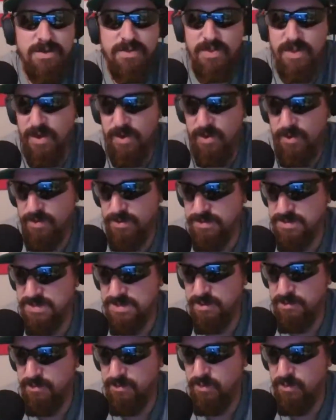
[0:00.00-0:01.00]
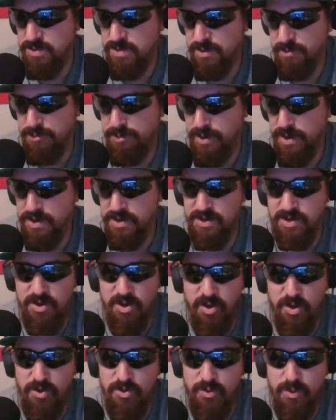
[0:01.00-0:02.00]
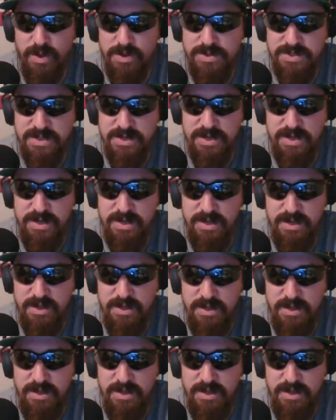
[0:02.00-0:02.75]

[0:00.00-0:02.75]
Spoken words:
it was something with a pot of gold, wasn't it?